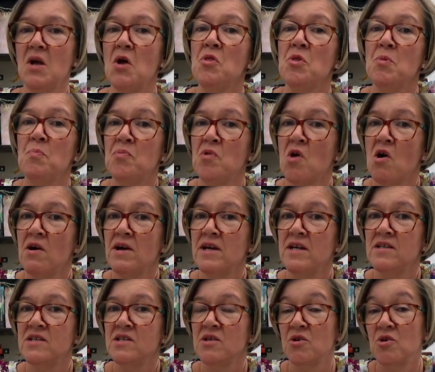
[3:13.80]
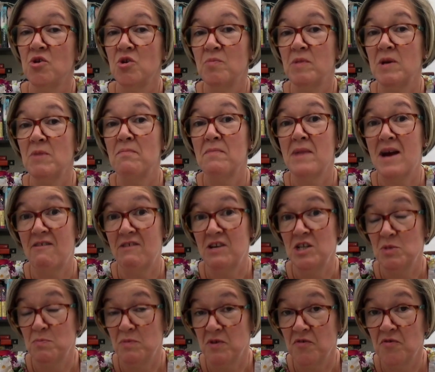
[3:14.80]
The bride, who had been
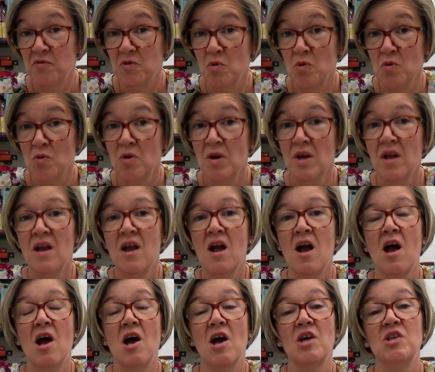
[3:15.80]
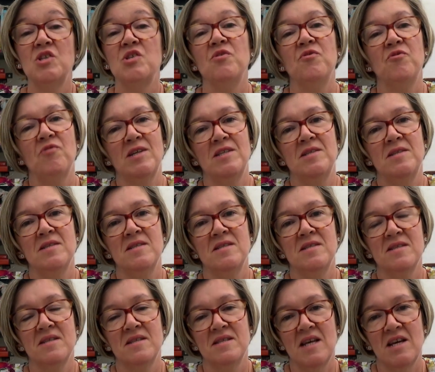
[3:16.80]
married before to
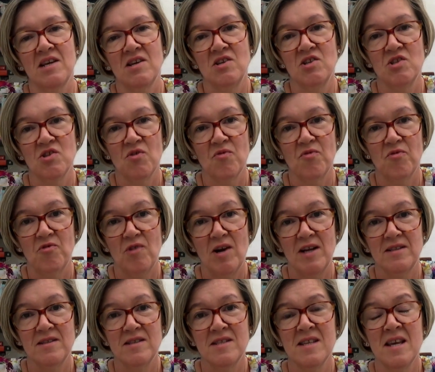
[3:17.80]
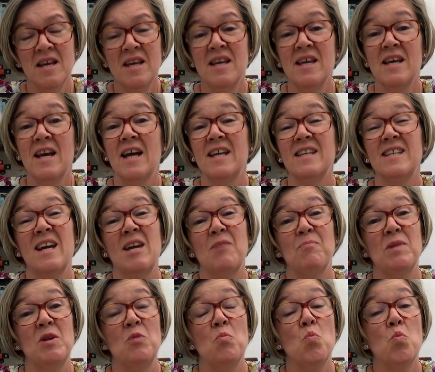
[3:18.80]
Francis II of France and
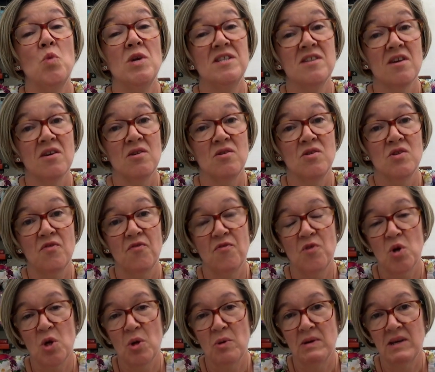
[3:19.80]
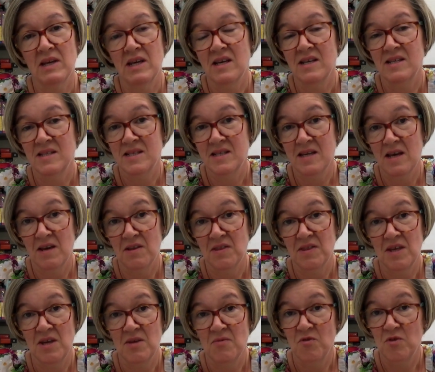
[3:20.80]
had been widowed following his
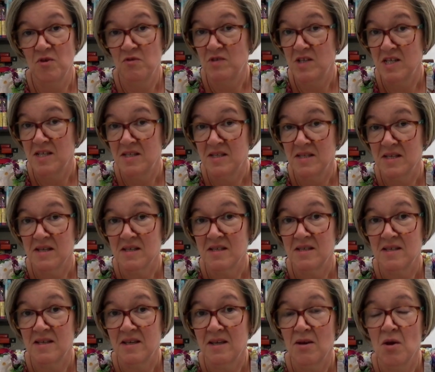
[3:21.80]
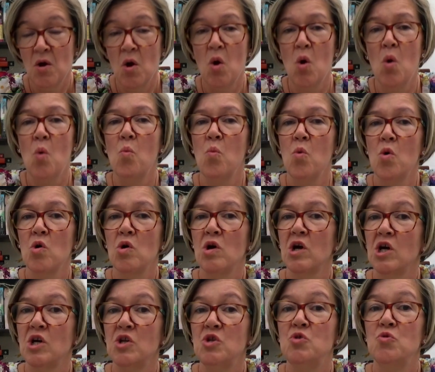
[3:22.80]
death in 1560, wore
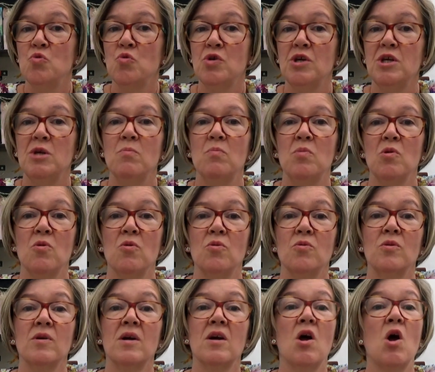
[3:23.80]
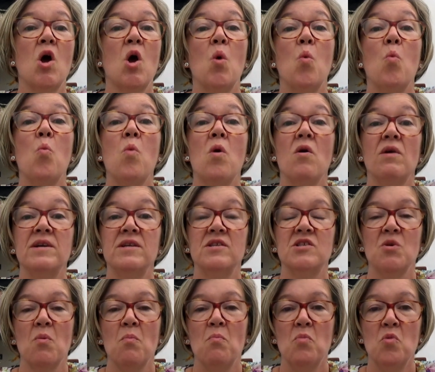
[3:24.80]
her deuil blanc, her
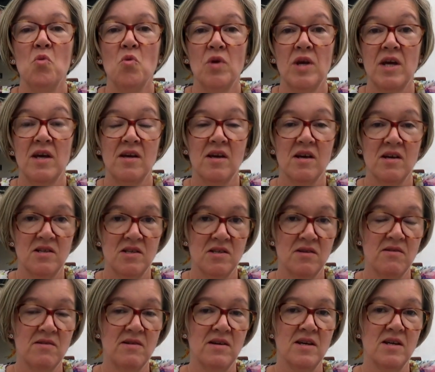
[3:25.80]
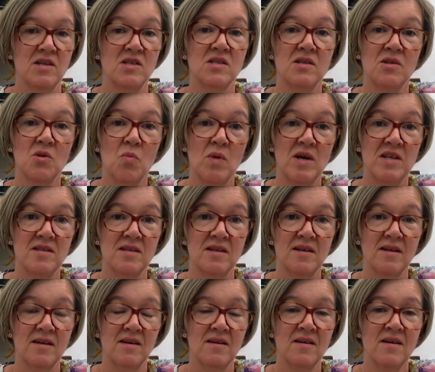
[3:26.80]
white mourning attire, to the
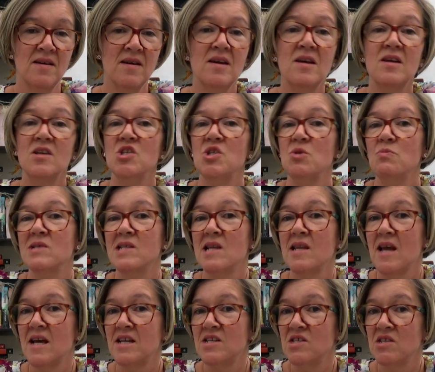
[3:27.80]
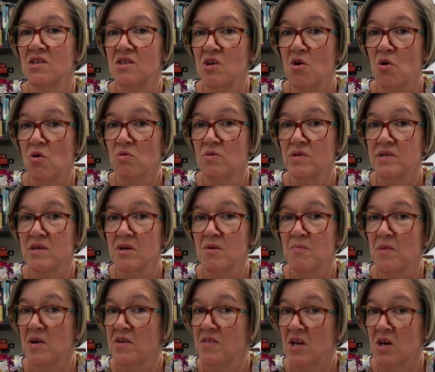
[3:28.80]
wedding. She was led to the altar
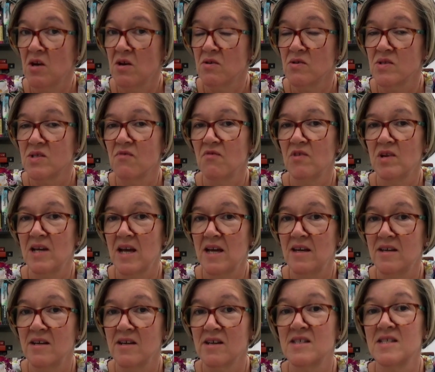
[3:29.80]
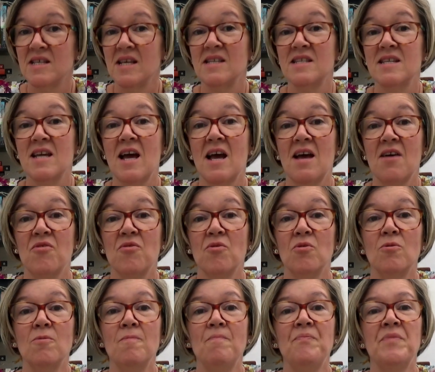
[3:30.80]
by the Earls of Lennox and
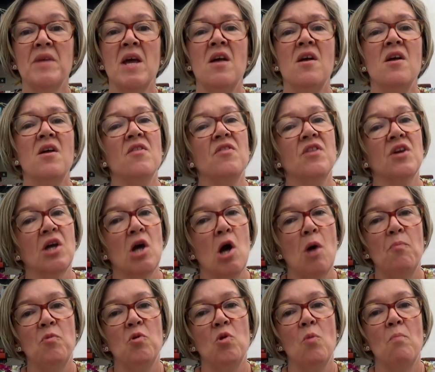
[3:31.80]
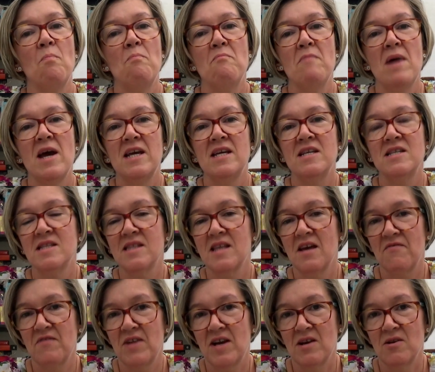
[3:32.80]
Athol. The couple made
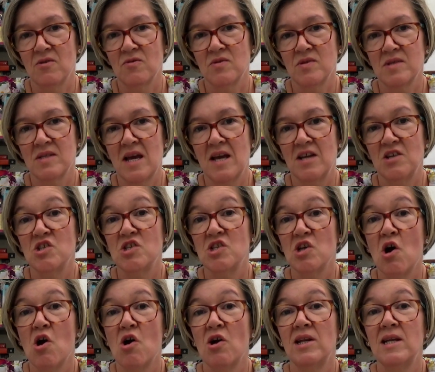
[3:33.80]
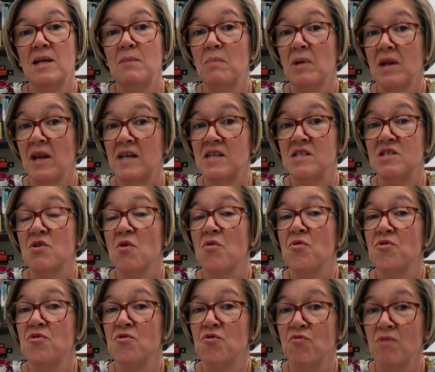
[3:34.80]
their vows and Darnley placed
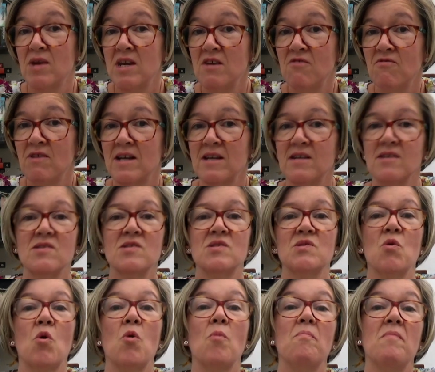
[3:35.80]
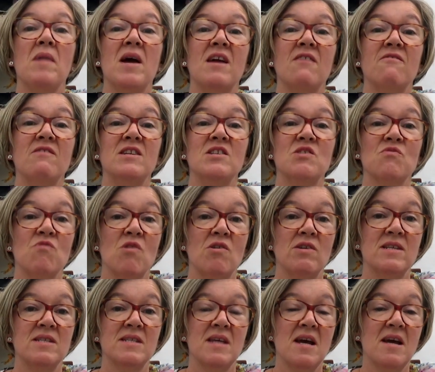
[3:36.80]
3 rings on Mary's
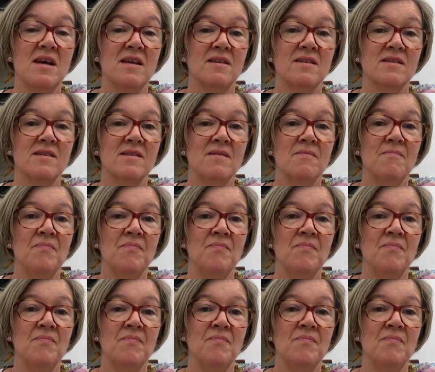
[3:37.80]
right hand.